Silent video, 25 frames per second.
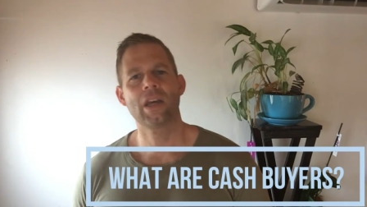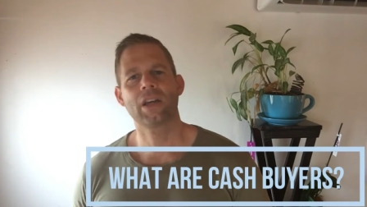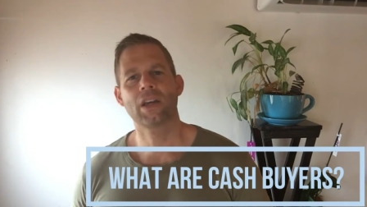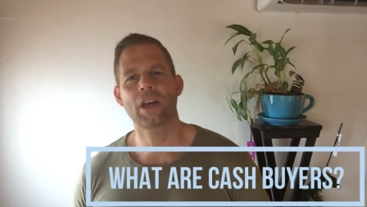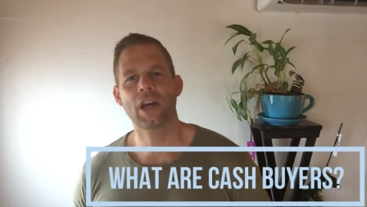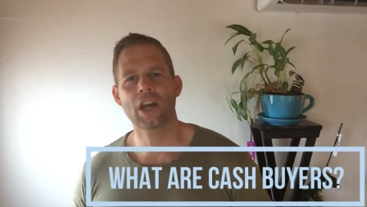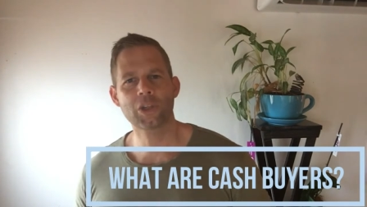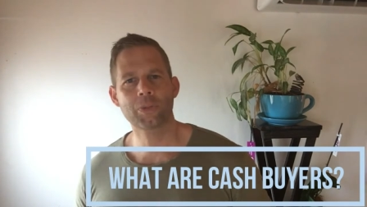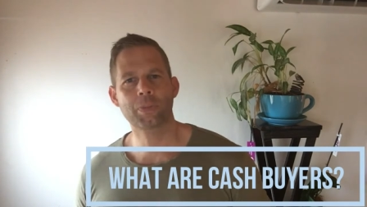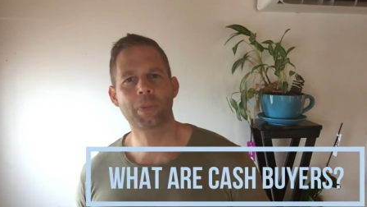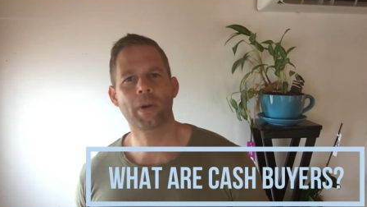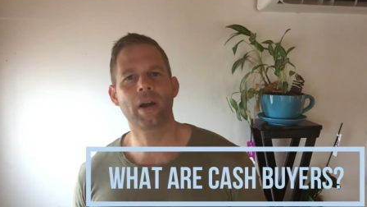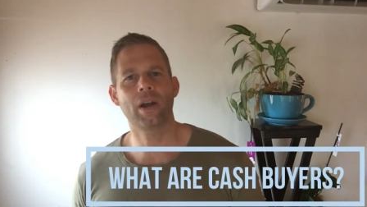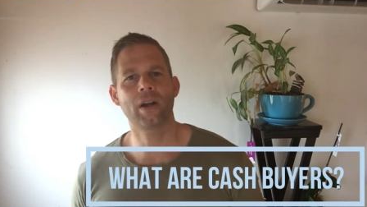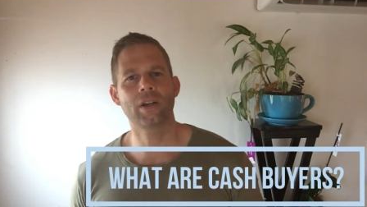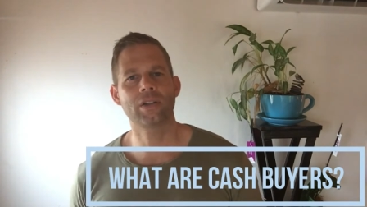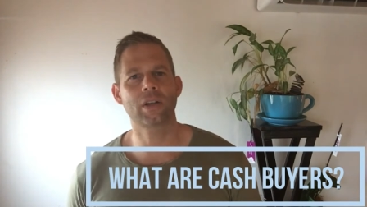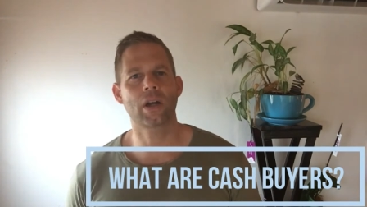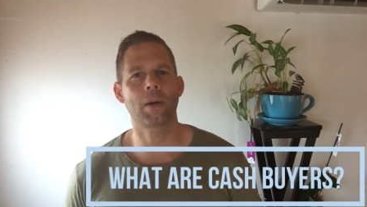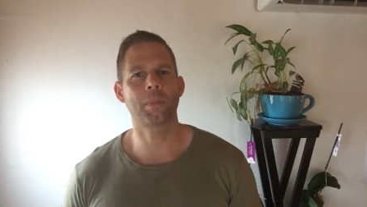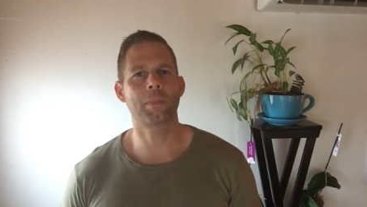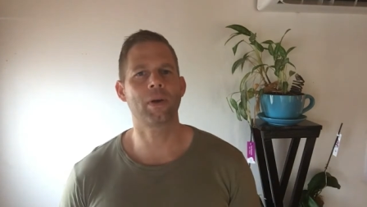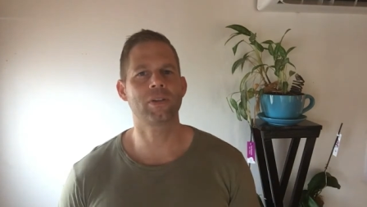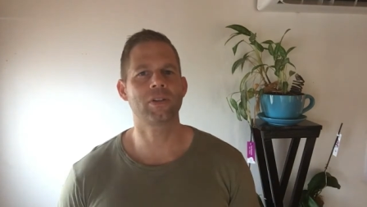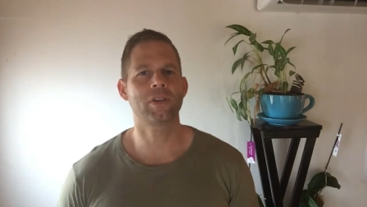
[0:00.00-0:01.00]
Cash buyers
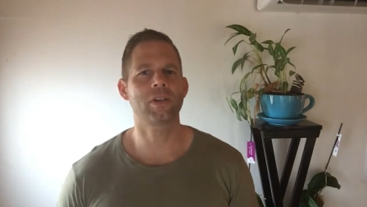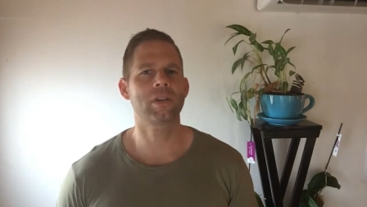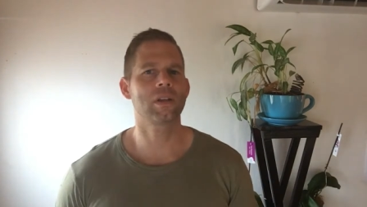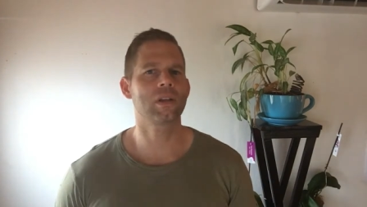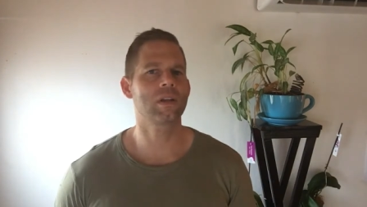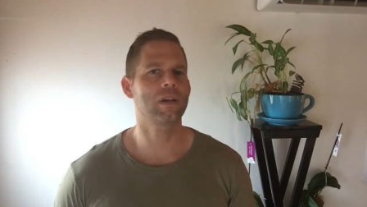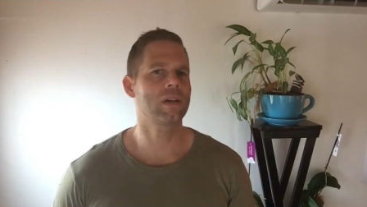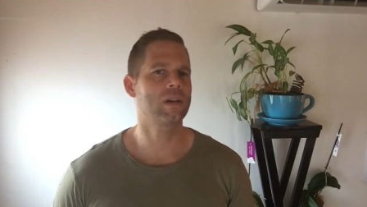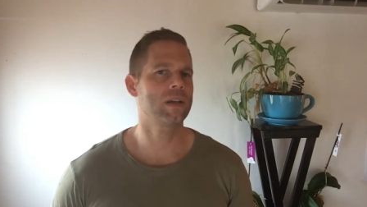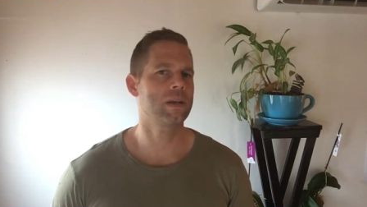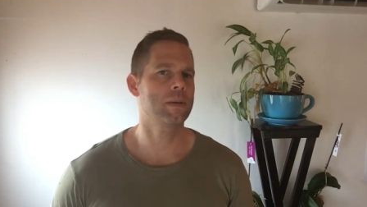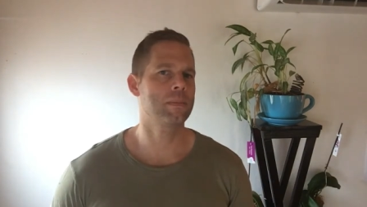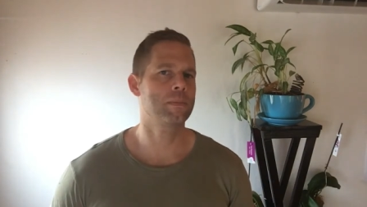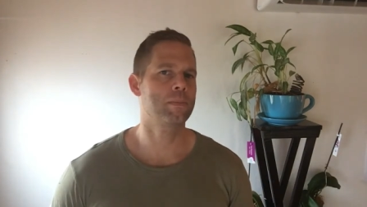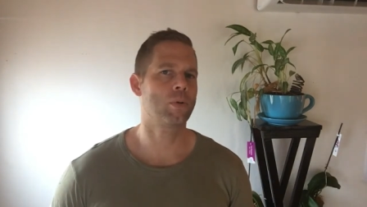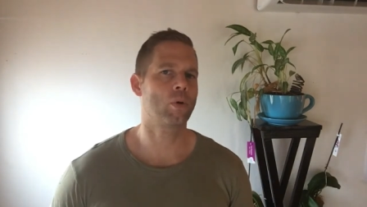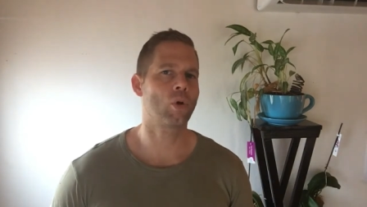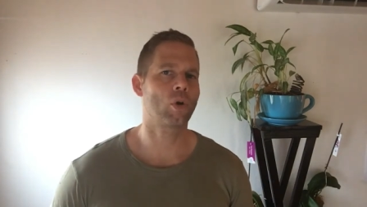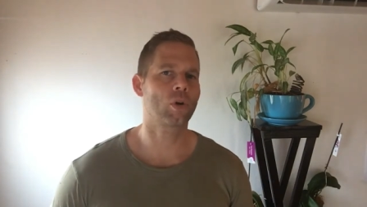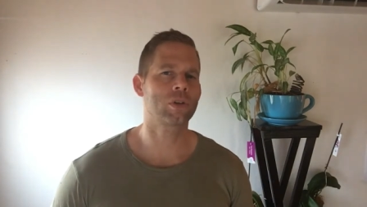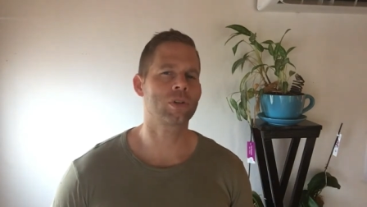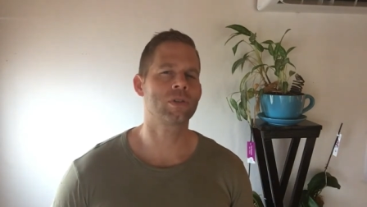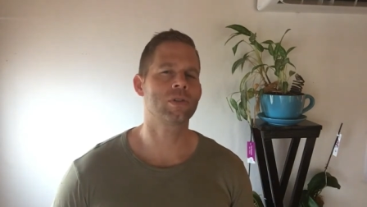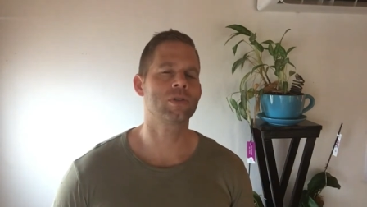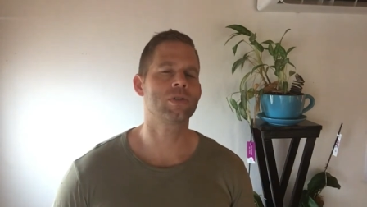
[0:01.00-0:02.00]
are particularly
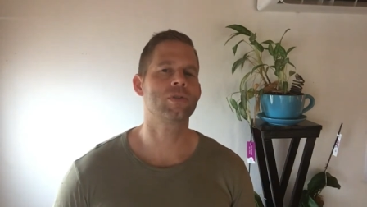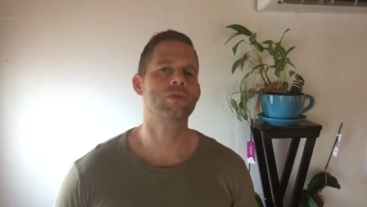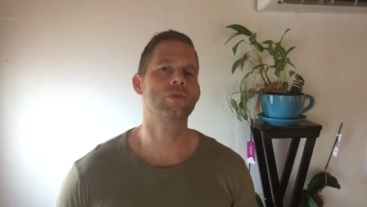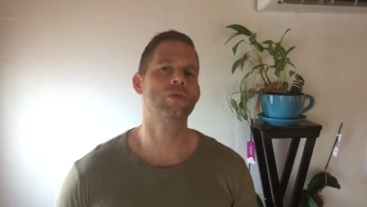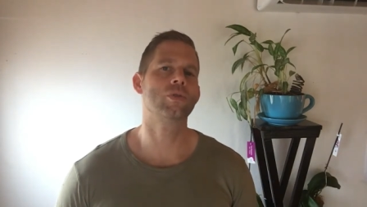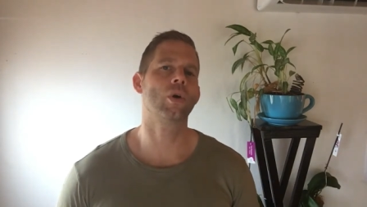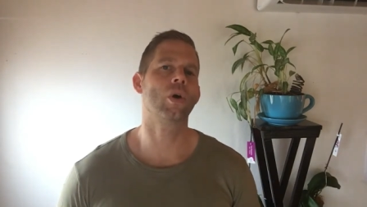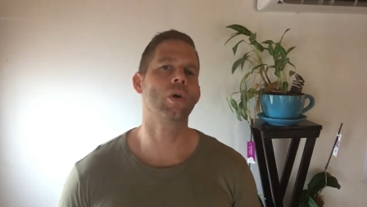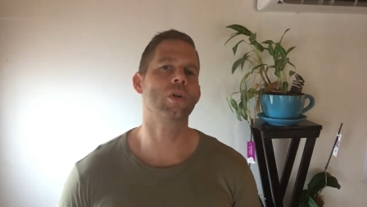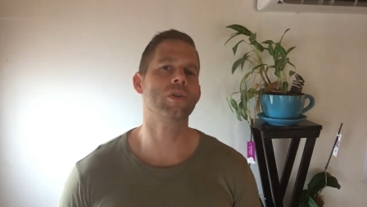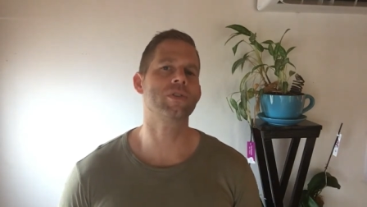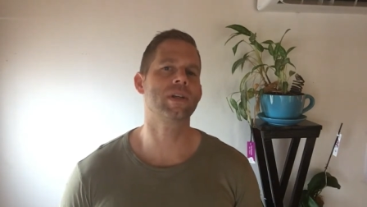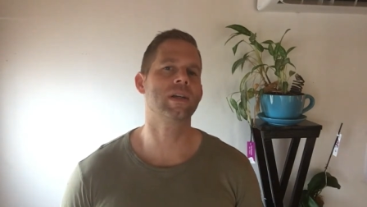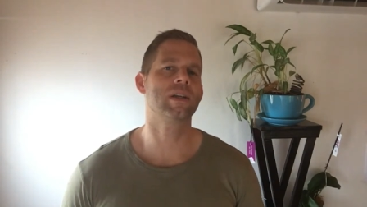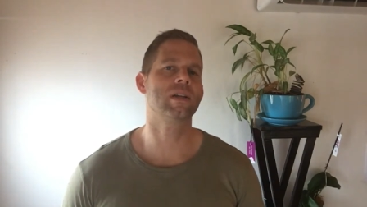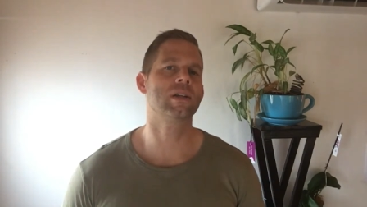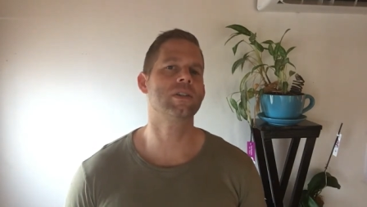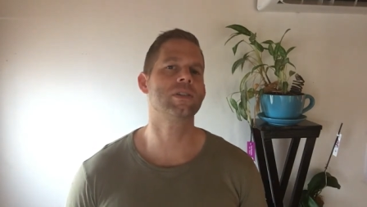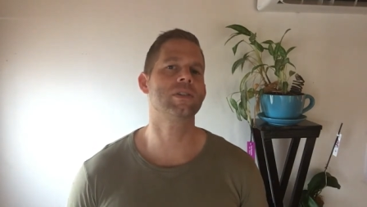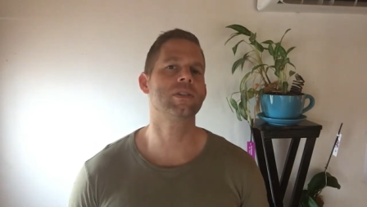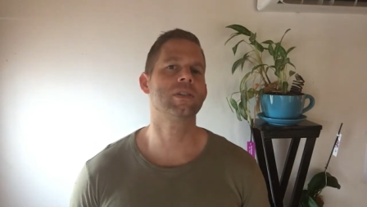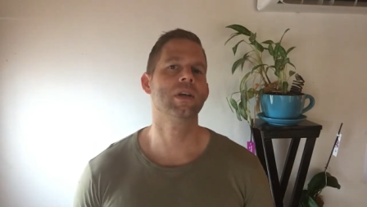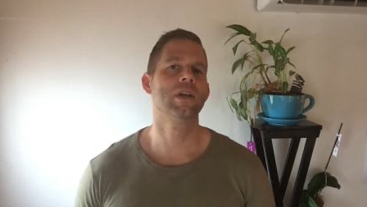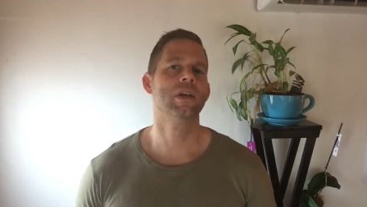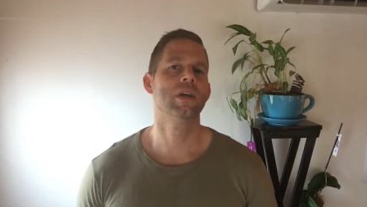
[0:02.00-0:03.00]
important to
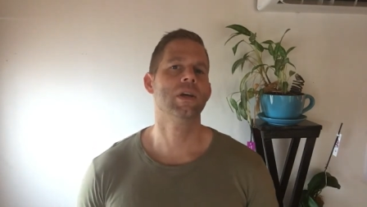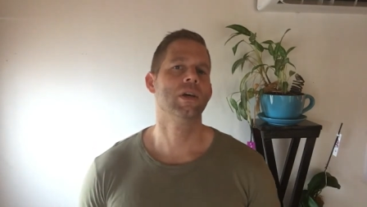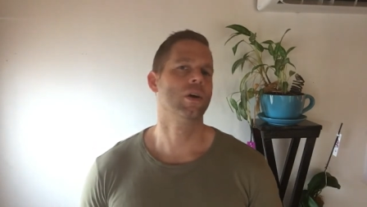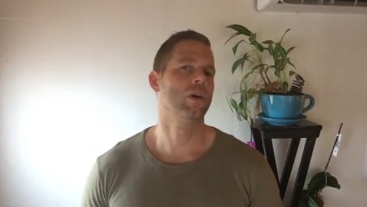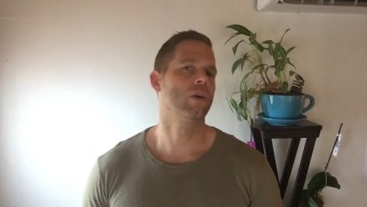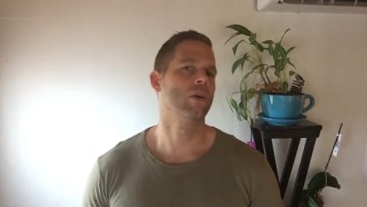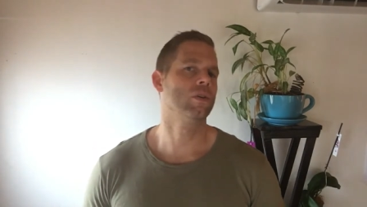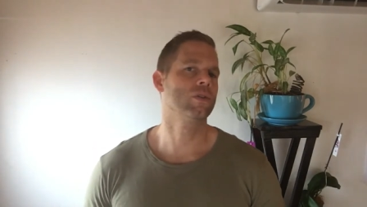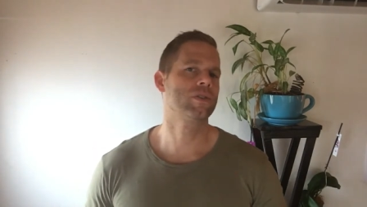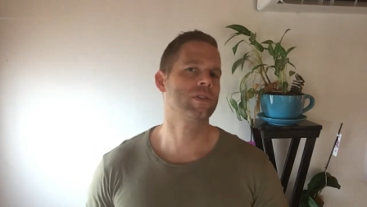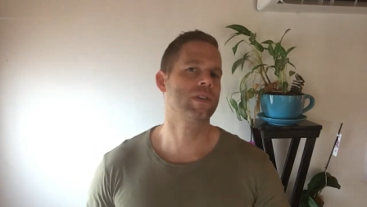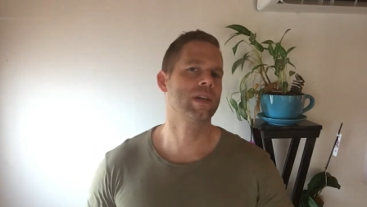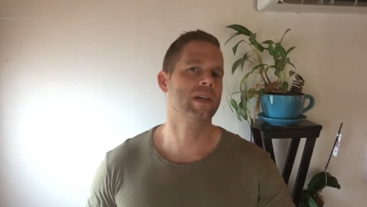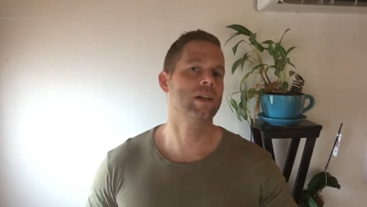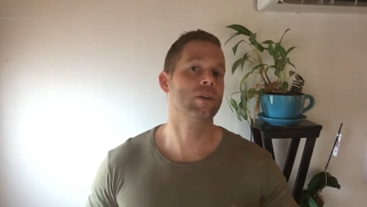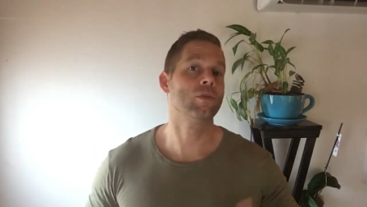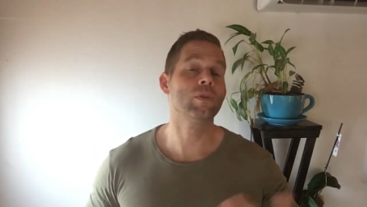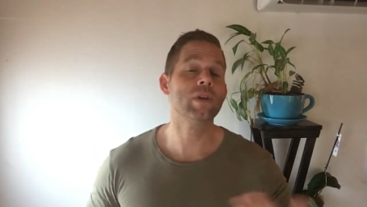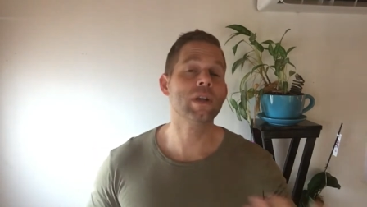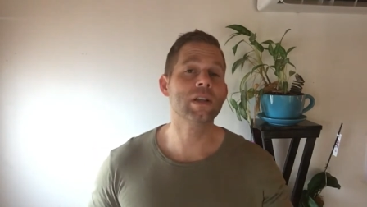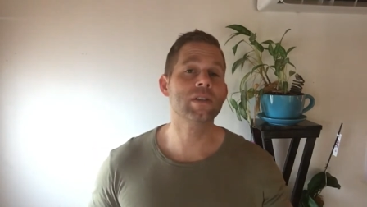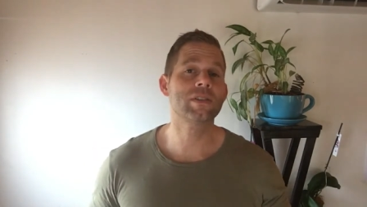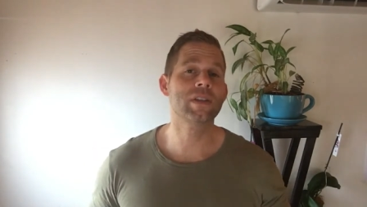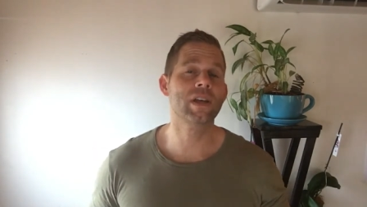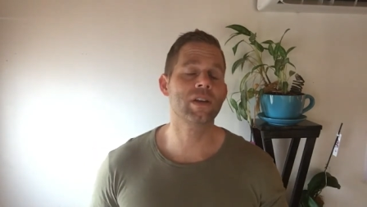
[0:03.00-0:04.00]
wholesalers, wholesale
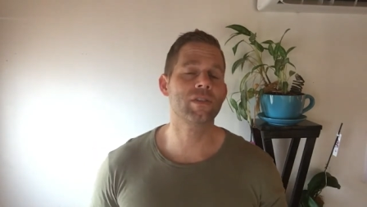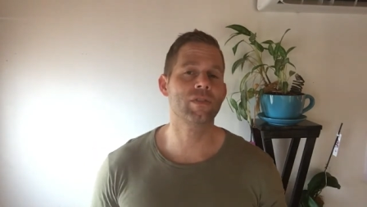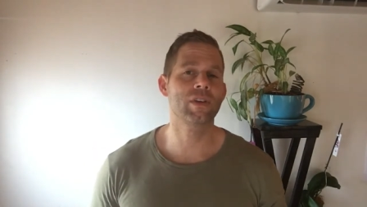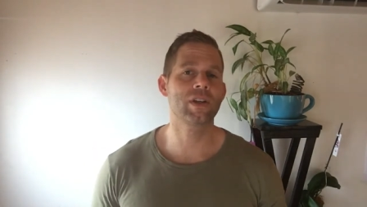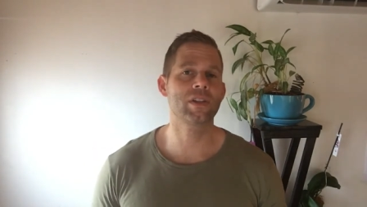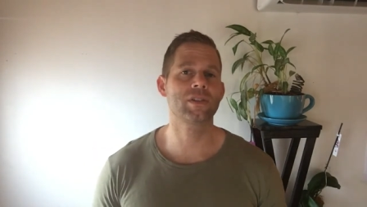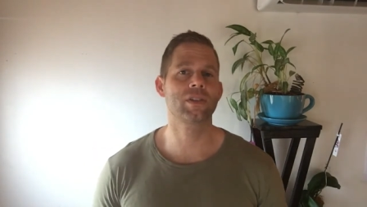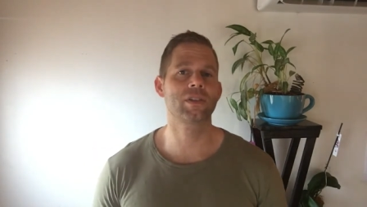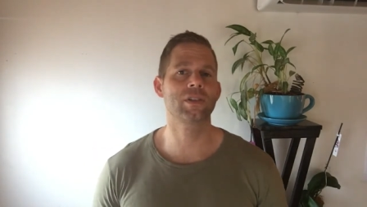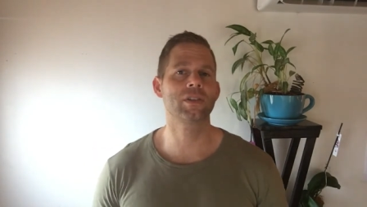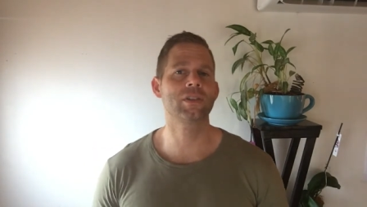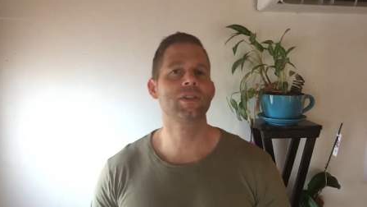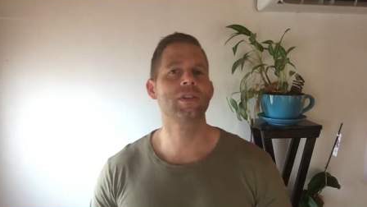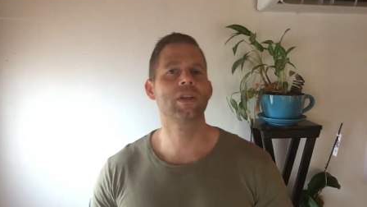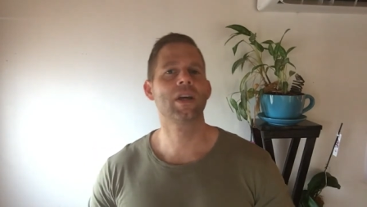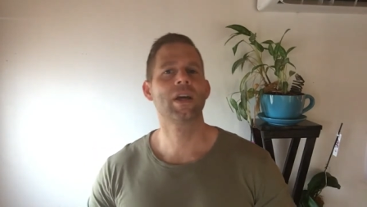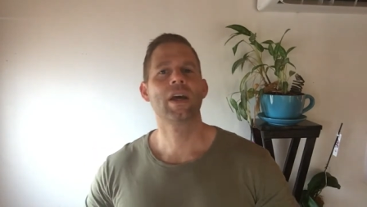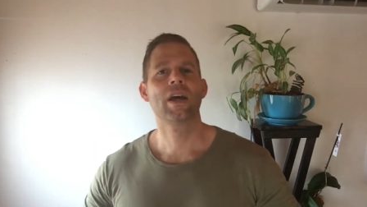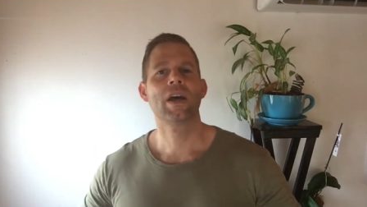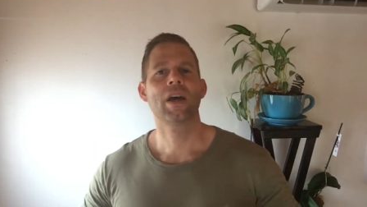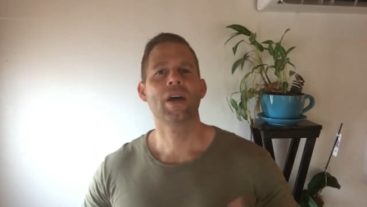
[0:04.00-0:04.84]
real estate investors.